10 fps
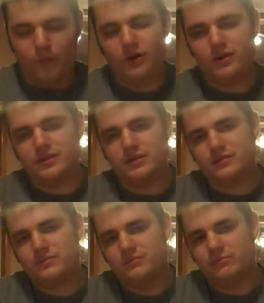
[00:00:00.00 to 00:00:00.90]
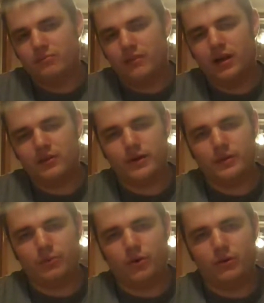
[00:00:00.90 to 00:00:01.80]
War I, all around
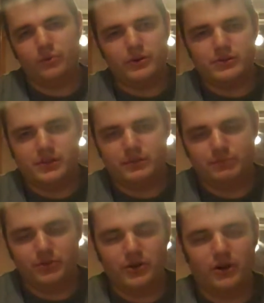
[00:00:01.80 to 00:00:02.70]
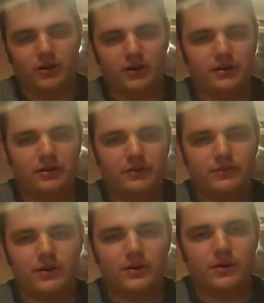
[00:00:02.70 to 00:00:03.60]
the board, was a pretty hard hitter
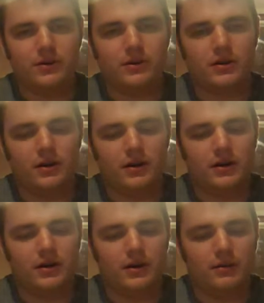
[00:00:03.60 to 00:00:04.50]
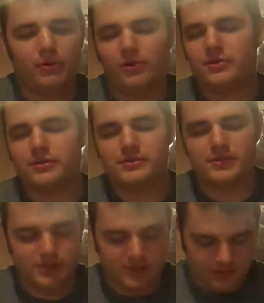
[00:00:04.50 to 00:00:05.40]
for porters
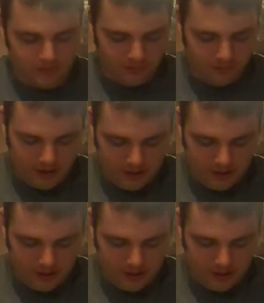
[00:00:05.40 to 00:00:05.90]
in general.